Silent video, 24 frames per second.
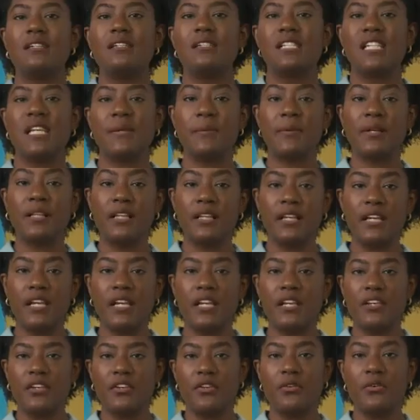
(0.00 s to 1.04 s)

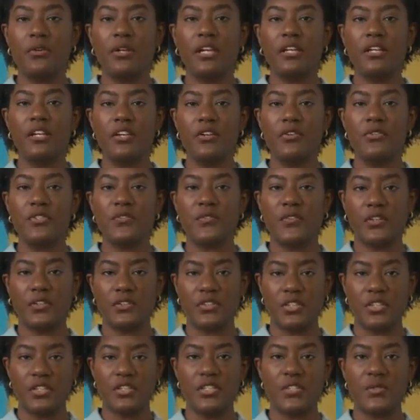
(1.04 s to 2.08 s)
Typically, you can use
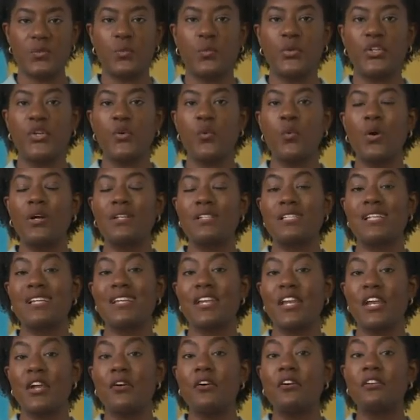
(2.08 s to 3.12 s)
filters when you want to
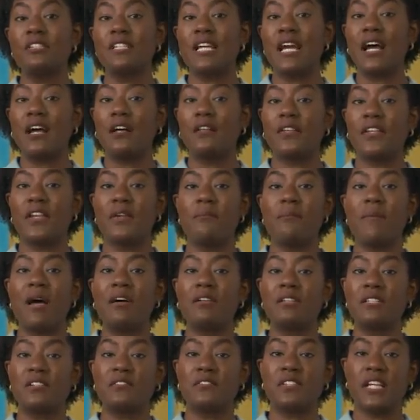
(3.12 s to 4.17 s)
narrow down the
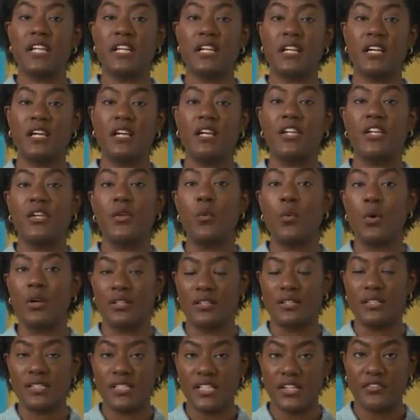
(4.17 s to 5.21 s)
amount of data you want
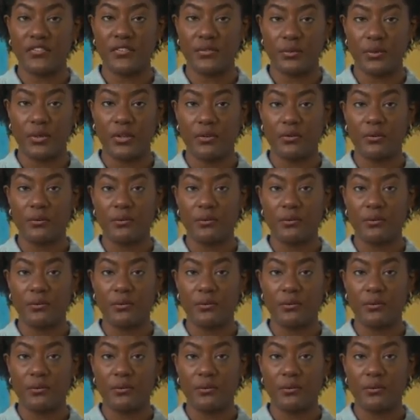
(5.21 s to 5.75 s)
to sift through.